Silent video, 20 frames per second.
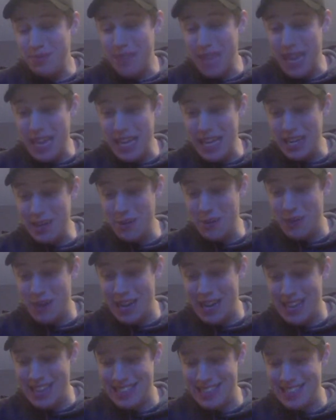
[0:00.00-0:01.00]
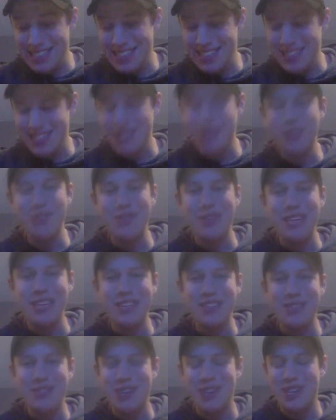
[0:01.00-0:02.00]
Anyways, so we've made
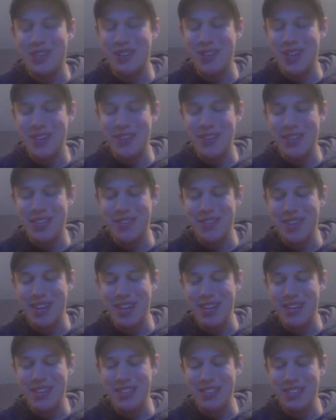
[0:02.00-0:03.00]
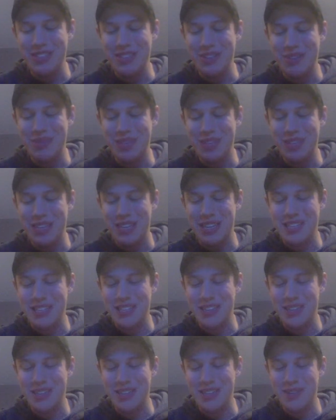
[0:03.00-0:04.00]
it through all 11. I've kind of let you know my thoughts
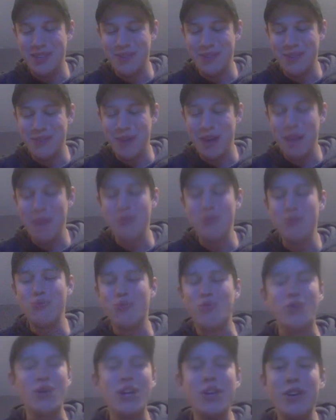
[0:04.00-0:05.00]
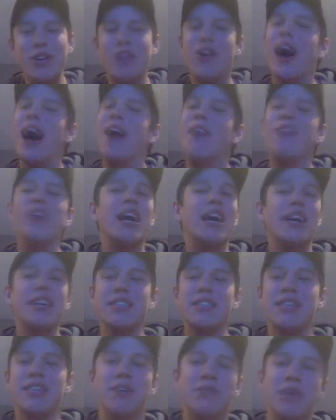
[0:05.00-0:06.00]
on all of them. I'm really glad that I
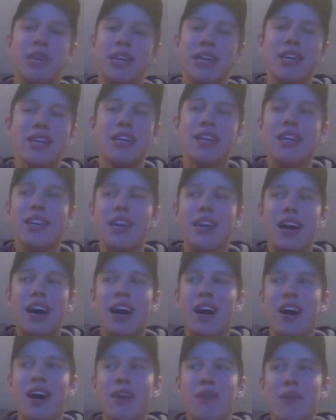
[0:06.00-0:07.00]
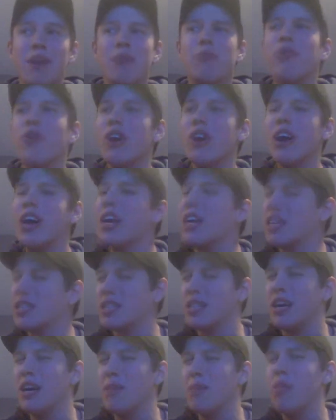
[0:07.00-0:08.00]
got to come here, and I'm really glad I got
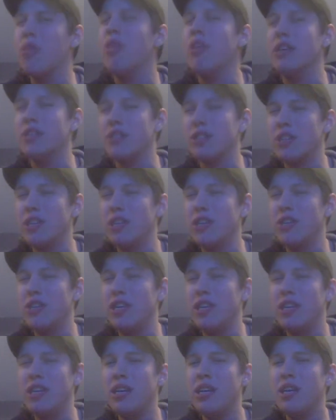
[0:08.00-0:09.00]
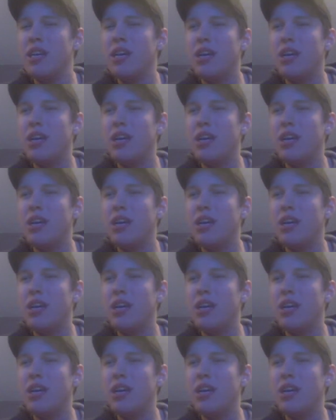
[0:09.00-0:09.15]
to come this early.